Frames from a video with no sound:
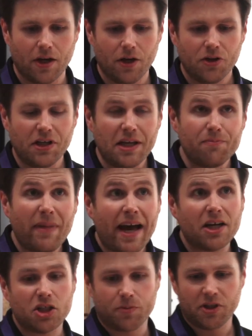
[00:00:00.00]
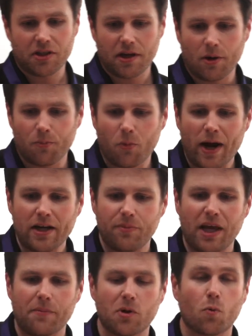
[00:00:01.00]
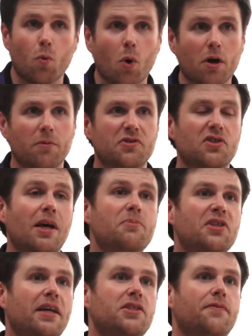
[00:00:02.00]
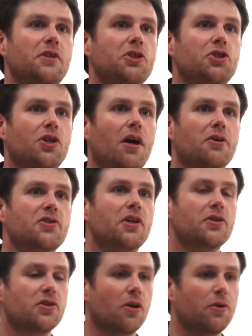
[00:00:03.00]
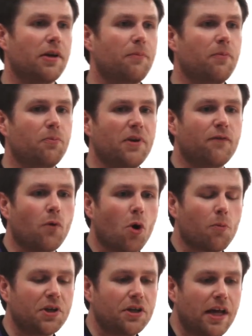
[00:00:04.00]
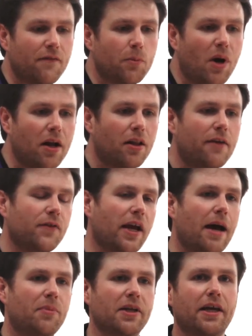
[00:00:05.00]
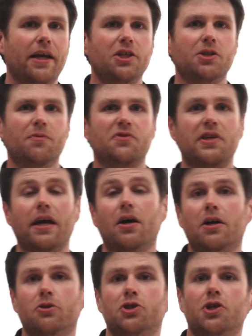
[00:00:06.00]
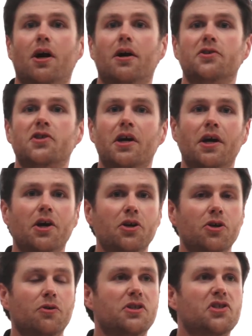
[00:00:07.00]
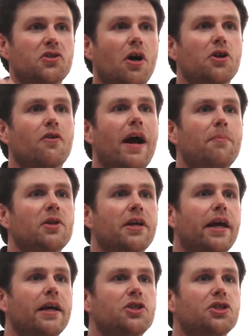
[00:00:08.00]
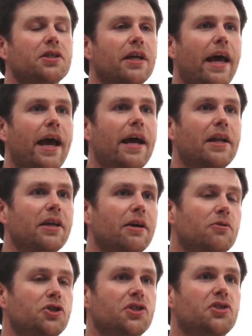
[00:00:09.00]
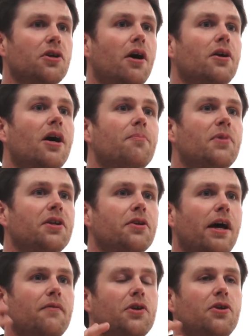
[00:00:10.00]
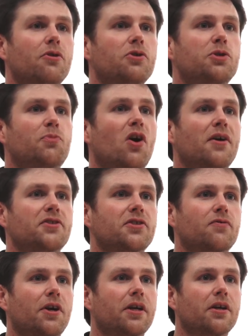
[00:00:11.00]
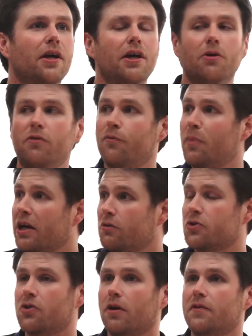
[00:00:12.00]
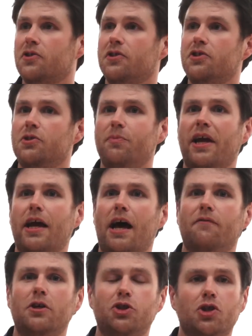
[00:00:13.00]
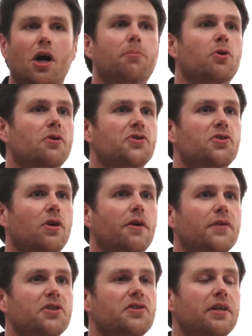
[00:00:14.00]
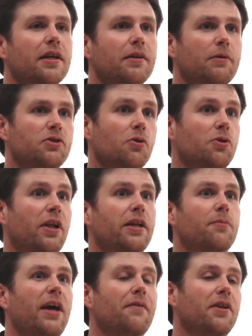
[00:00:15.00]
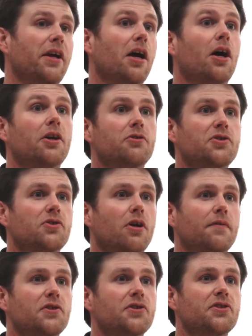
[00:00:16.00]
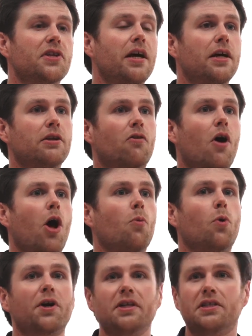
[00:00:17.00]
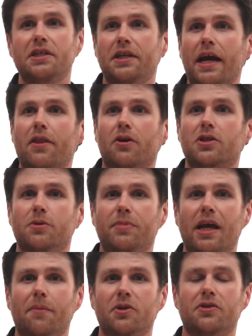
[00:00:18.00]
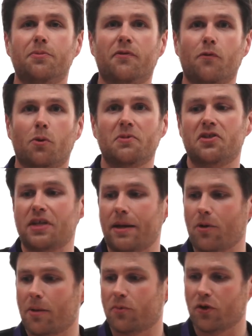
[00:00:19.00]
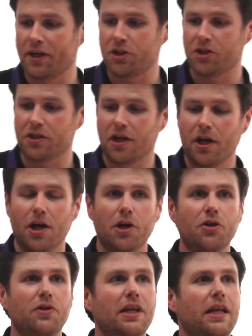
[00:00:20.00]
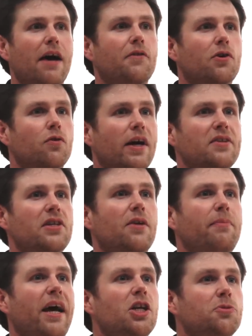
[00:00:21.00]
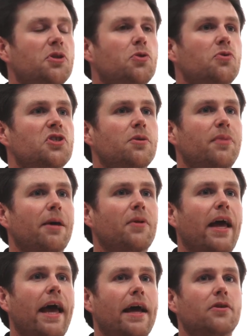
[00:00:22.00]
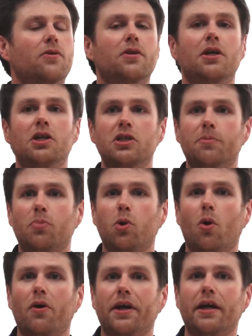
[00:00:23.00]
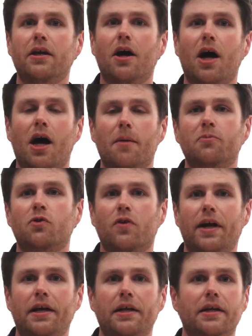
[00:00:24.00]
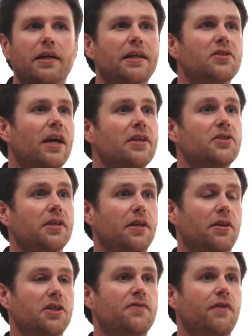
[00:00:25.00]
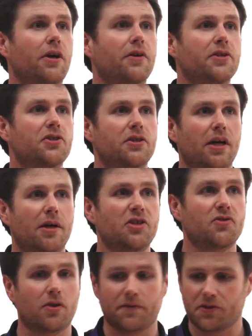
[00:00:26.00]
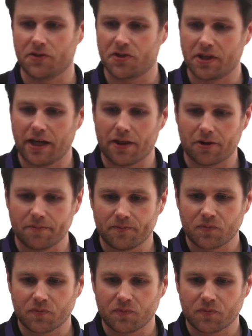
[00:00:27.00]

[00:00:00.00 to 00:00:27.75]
You need management, a way to be able to work with subsets of these jars. So before, when you'd have a monolithic application with, say, 100 jars, you would start your application and it will just start up and you'd have a huge process running. With microservices, you may have a jar per service. So you'll end up having like 100 services that are all working together to be able to perform the same operation. You need to have the correct set of management tools to be able to handle deploying, upgrading, and testing these various services together.